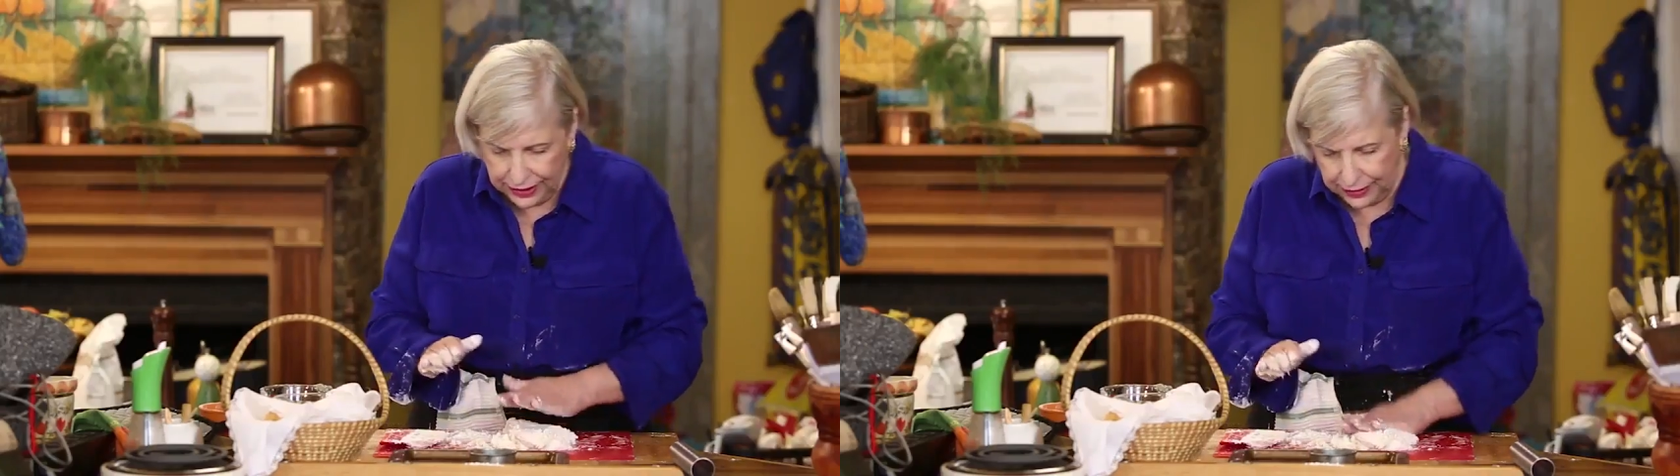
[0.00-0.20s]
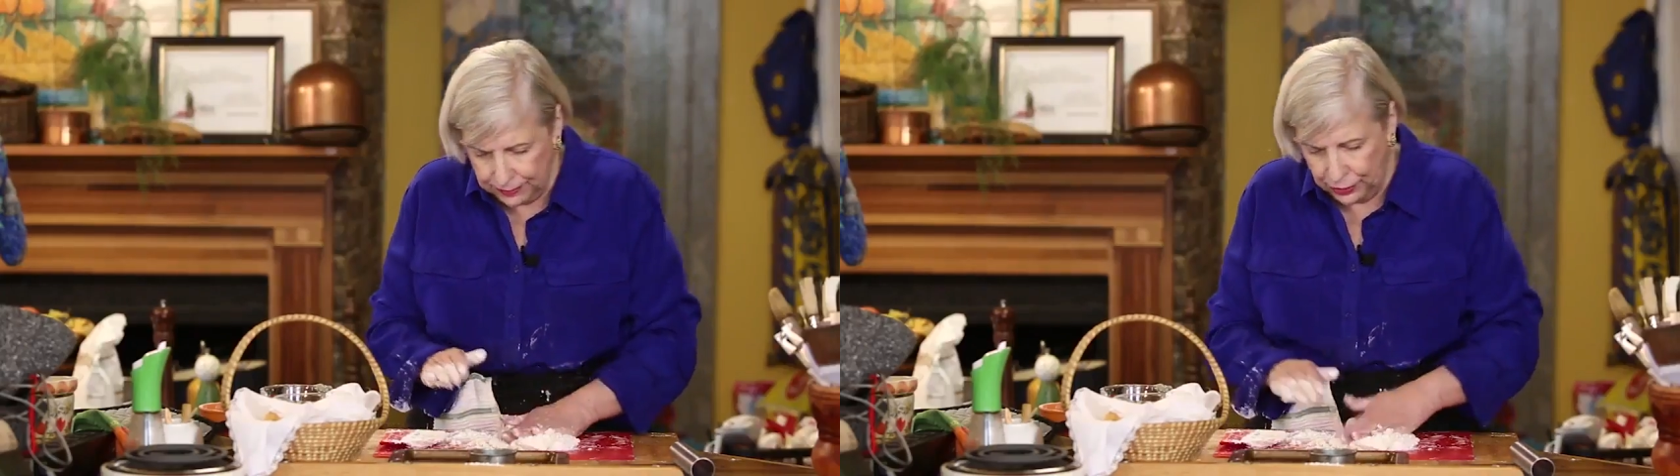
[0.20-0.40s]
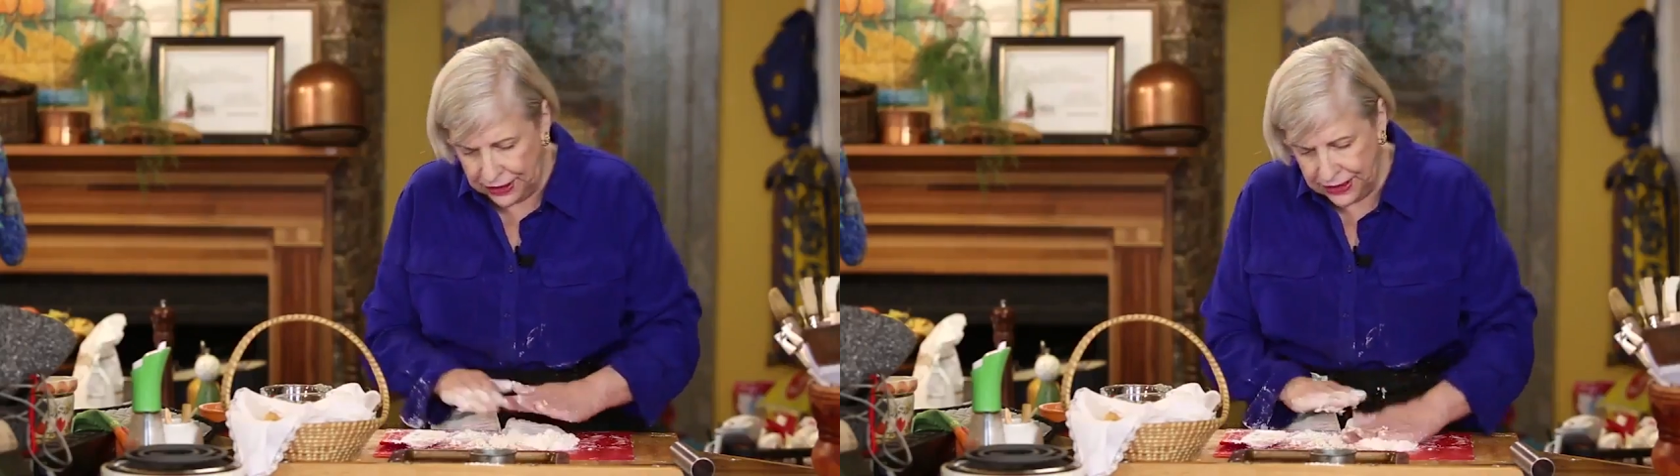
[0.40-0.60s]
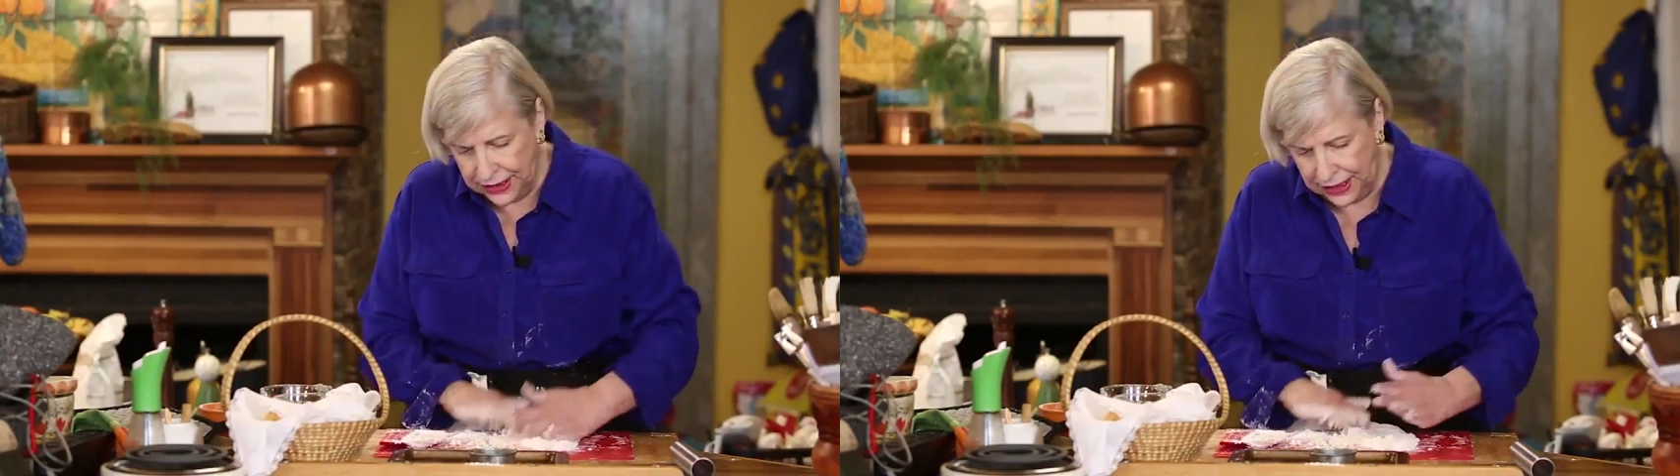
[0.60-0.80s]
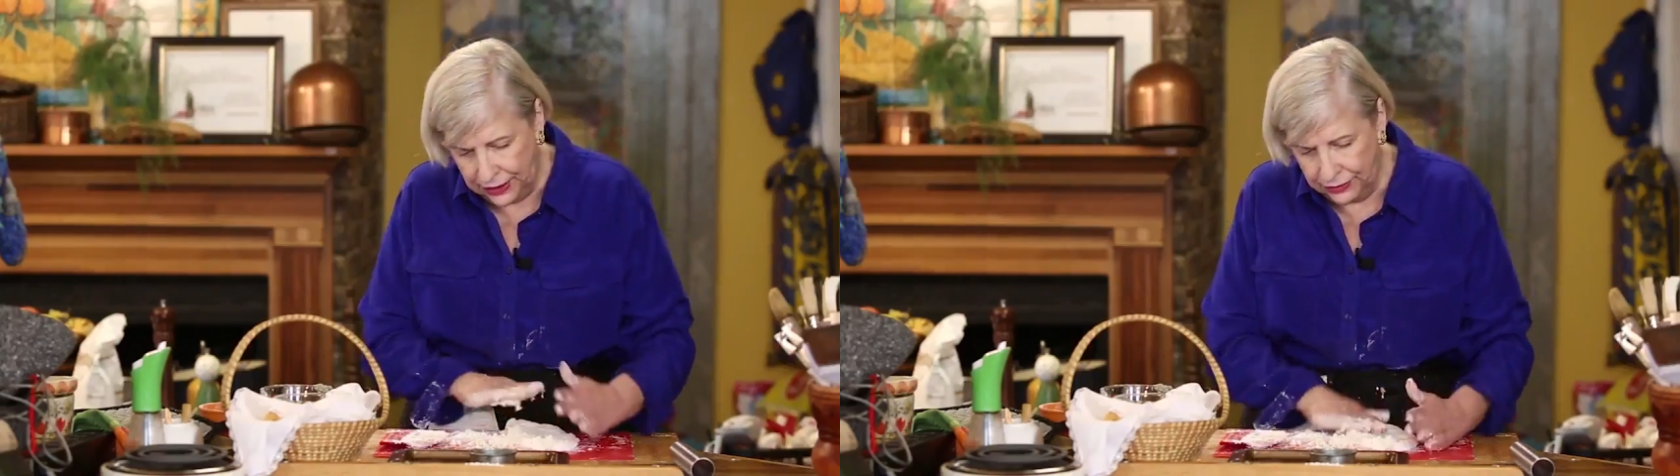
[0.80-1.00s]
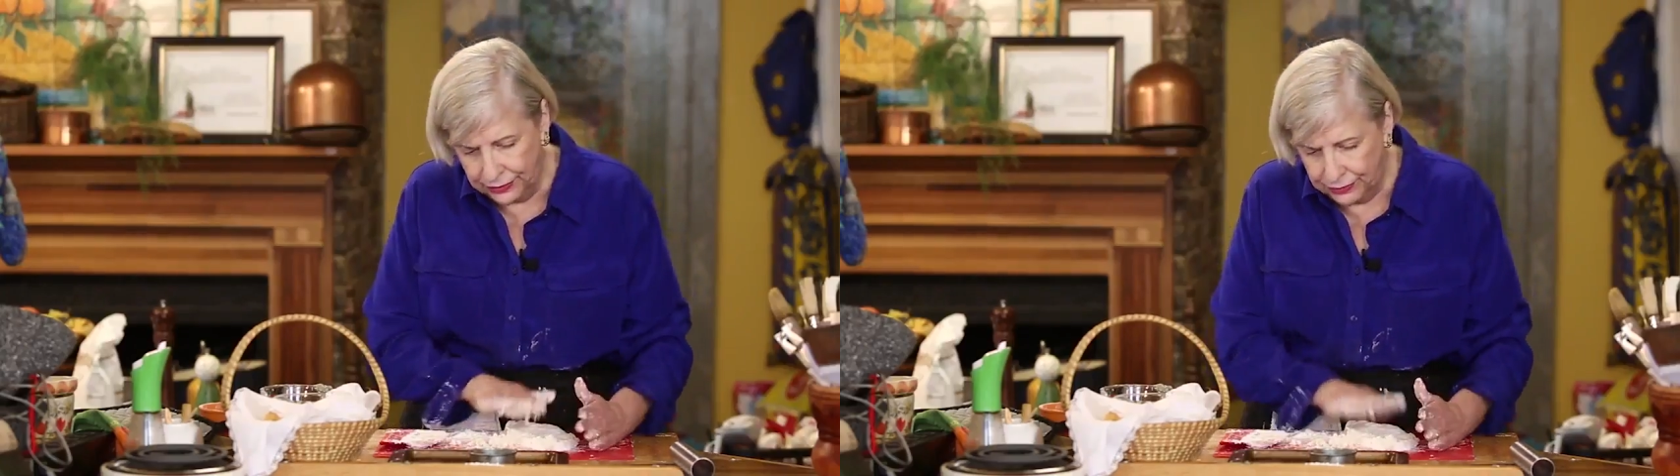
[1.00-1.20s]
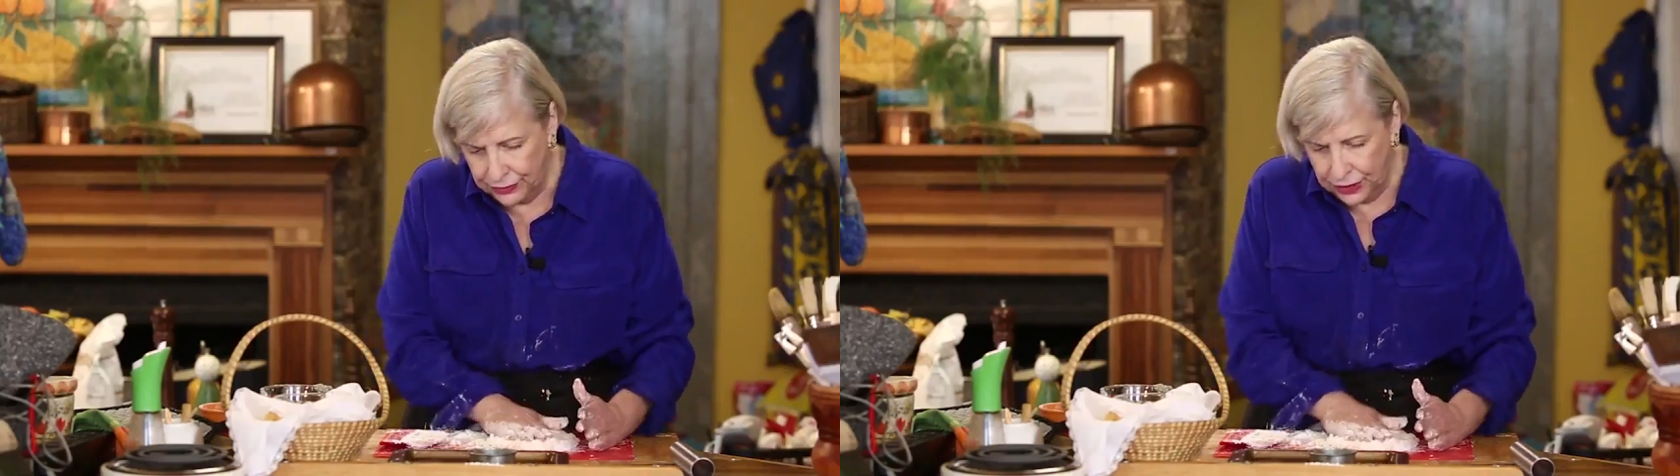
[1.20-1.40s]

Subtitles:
and press it out